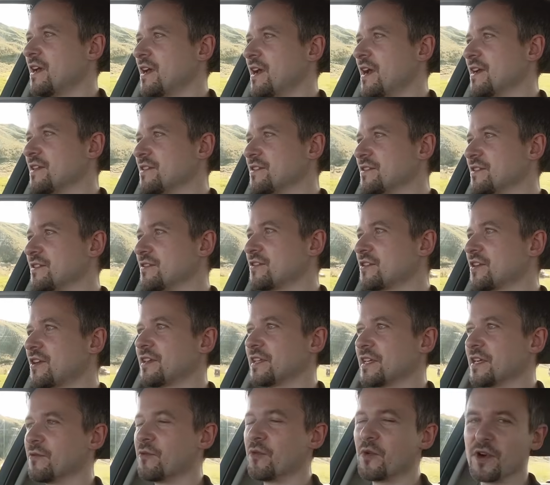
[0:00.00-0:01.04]
it's
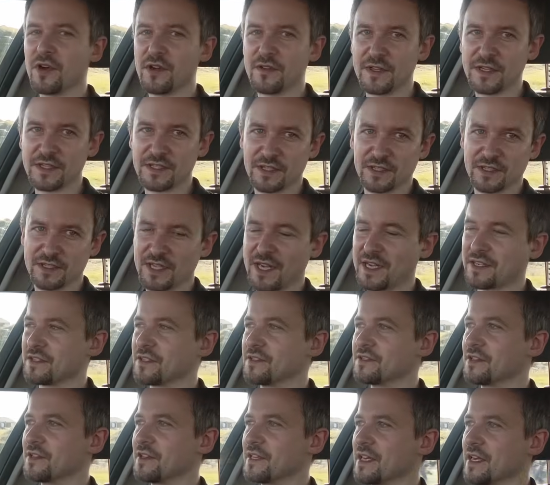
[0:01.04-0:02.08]
certainly a worthy
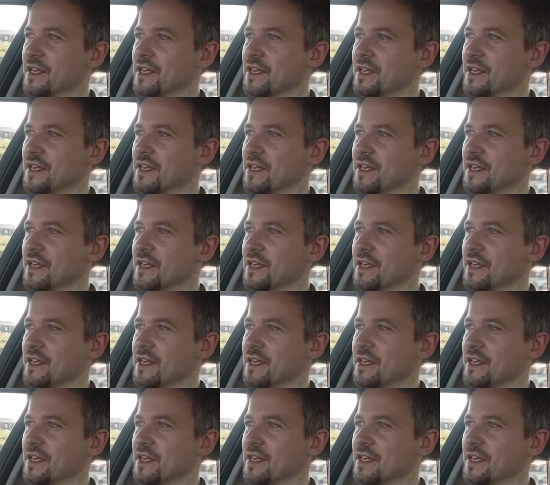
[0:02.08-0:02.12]
successor to the